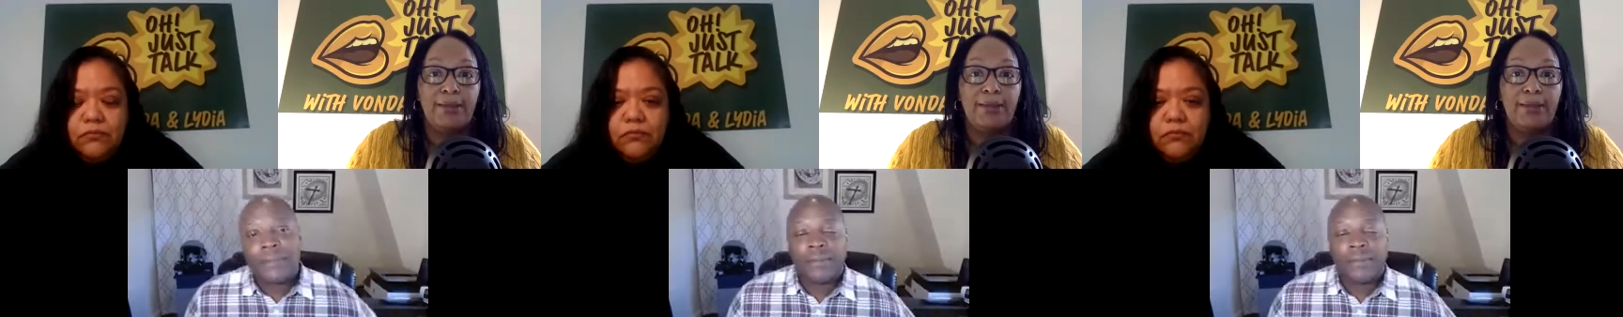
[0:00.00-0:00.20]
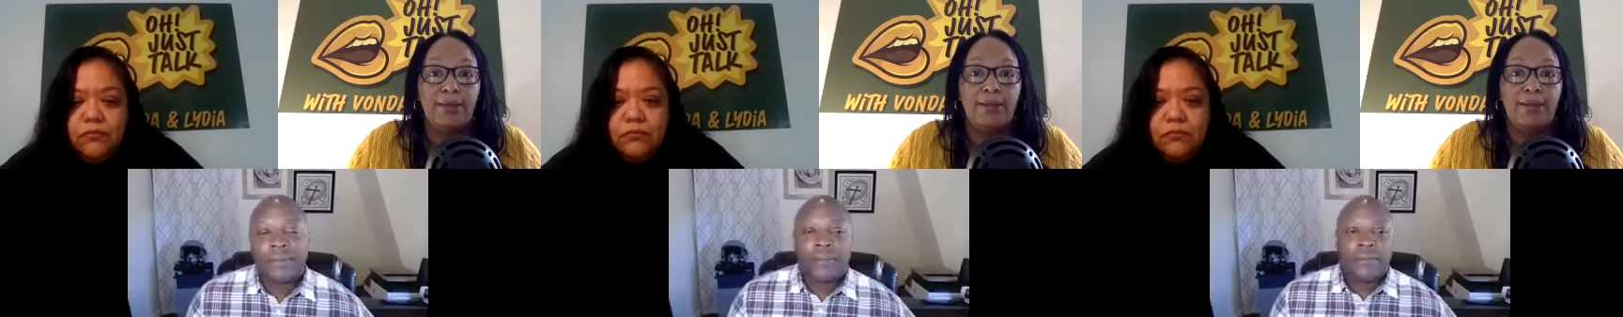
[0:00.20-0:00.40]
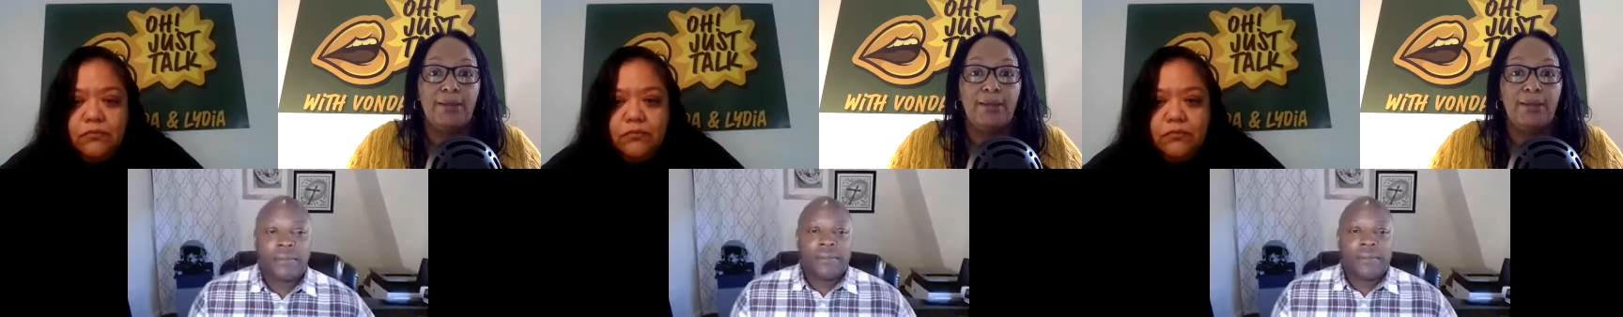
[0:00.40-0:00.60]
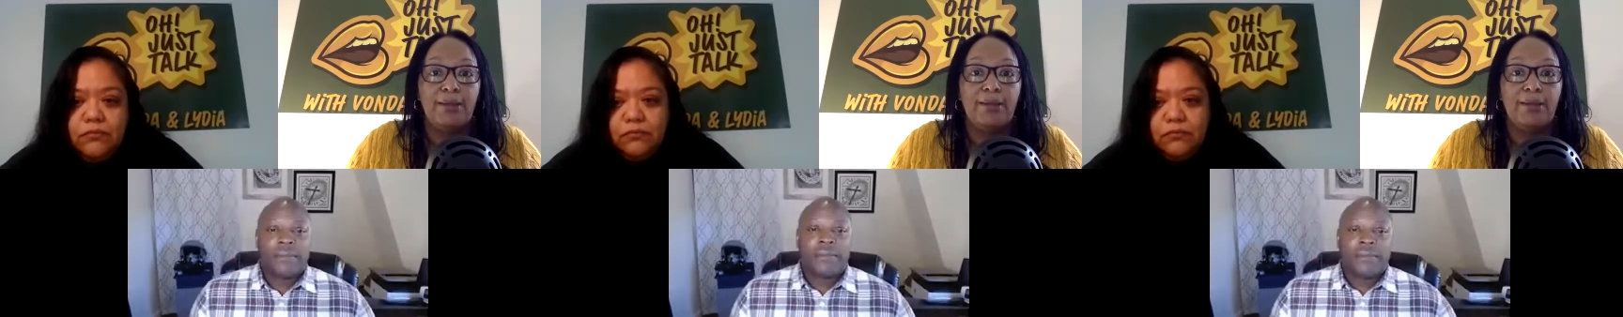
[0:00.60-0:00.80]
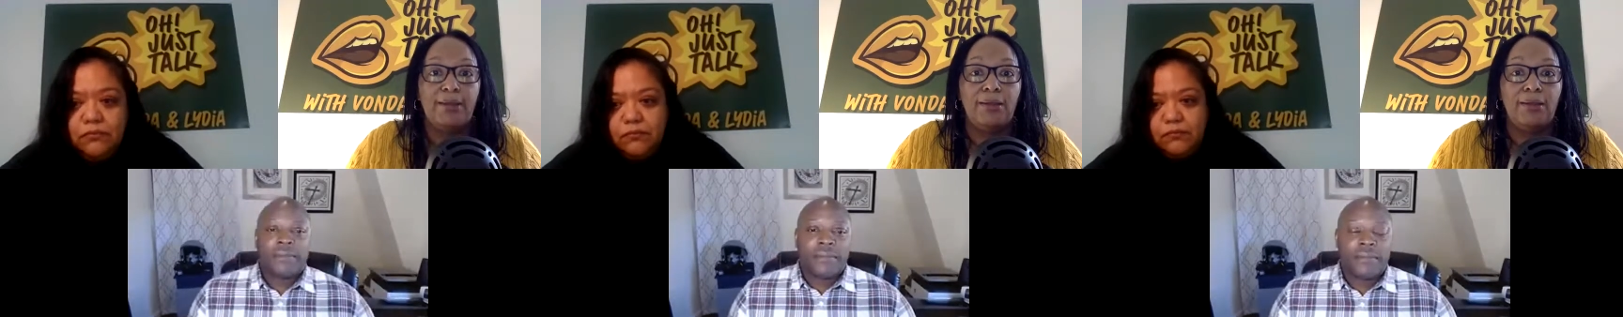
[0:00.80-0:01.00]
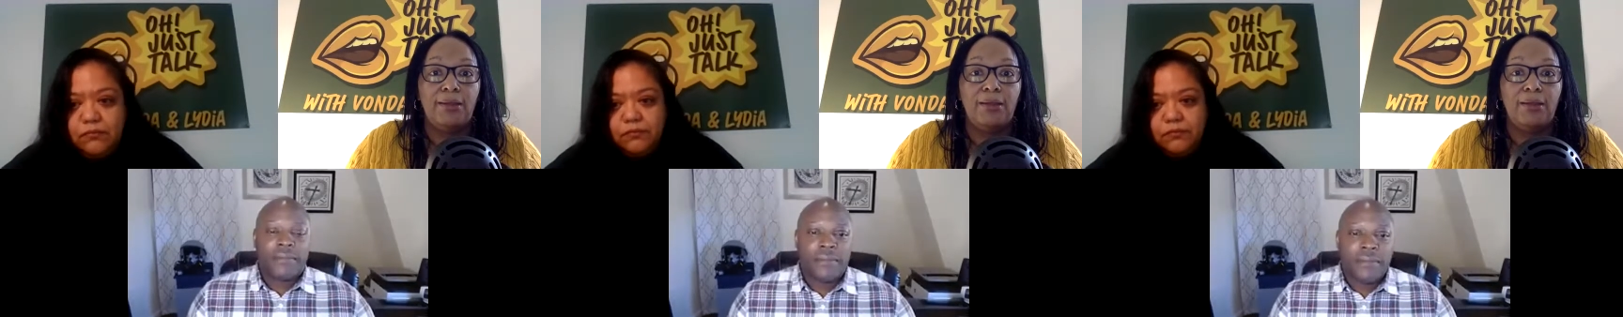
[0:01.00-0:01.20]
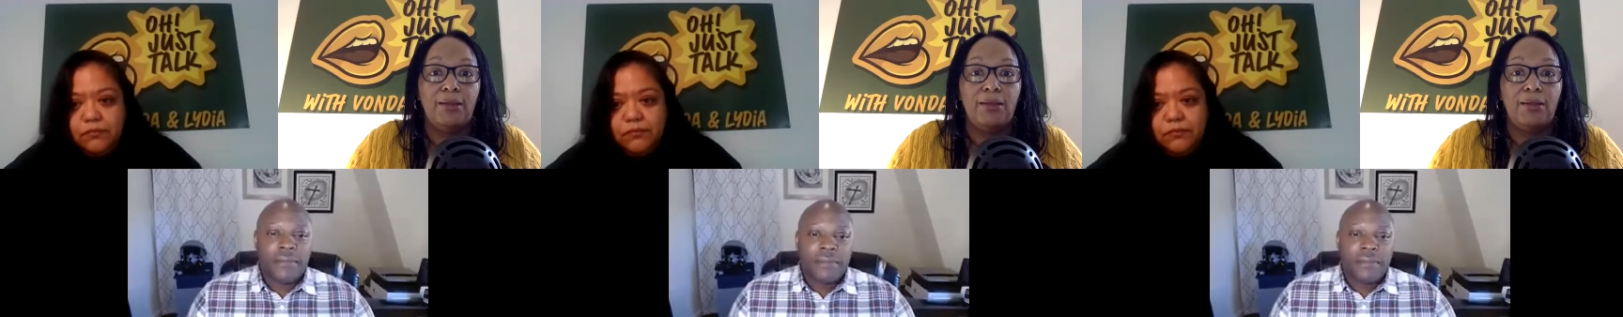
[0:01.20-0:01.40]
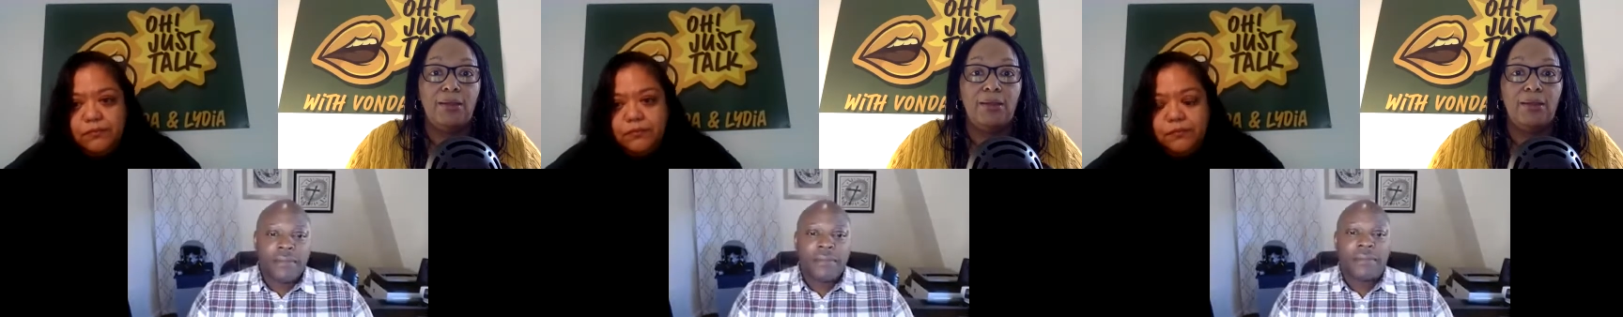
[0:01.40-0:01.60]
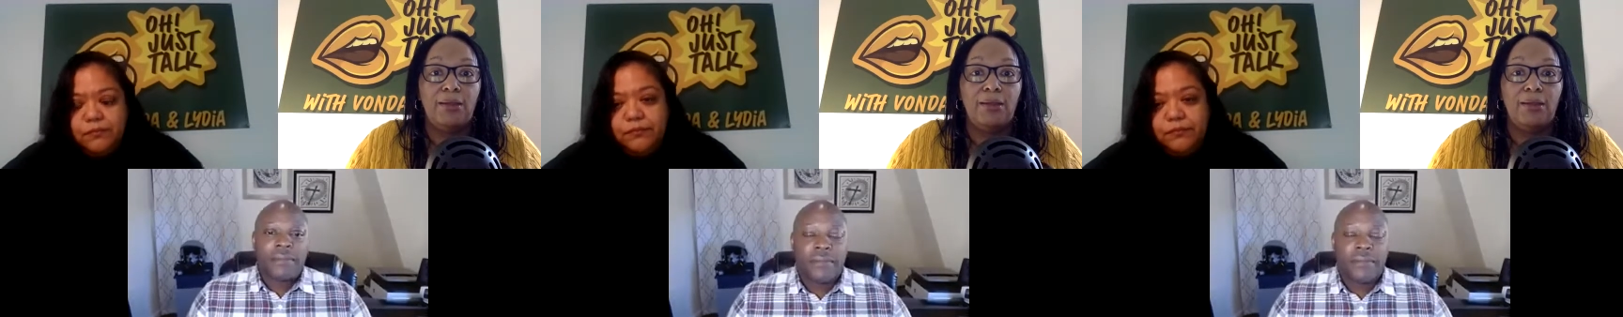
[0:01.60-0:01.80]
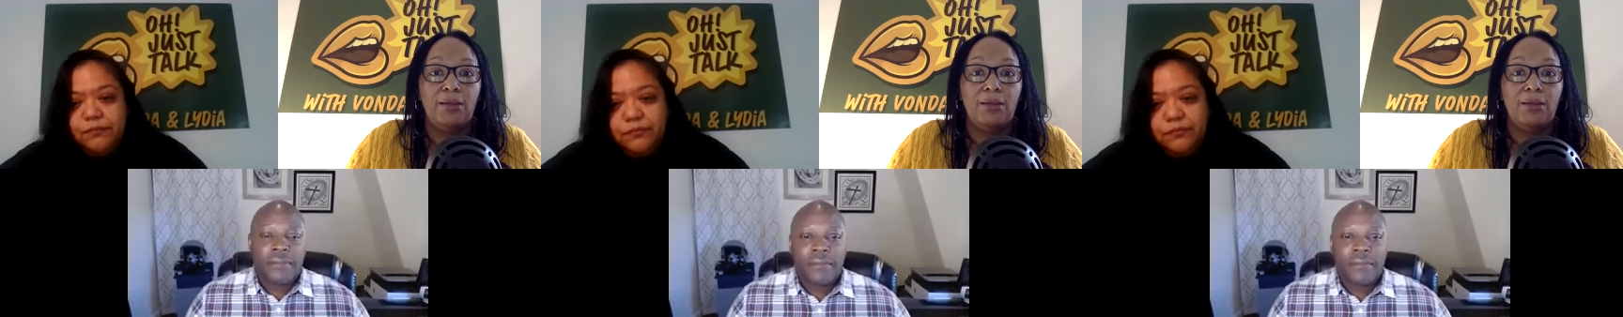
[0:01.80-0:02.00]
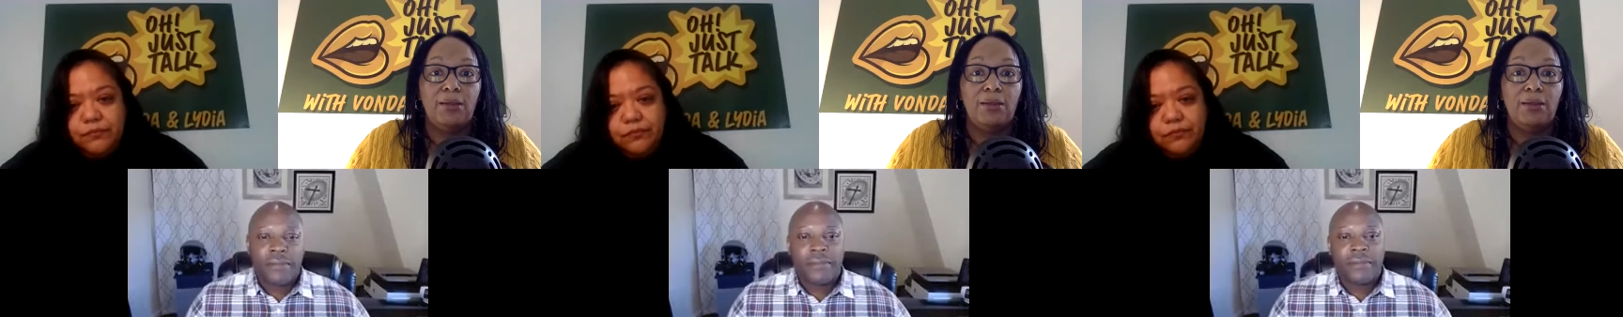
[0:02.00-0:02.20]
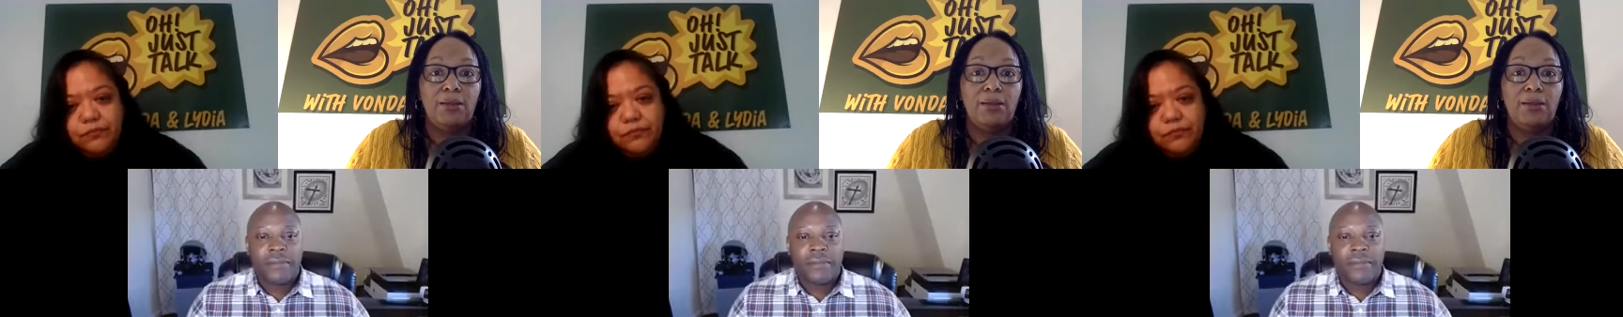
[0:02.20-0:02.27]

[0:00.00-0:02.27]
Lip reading: Nobody speaks.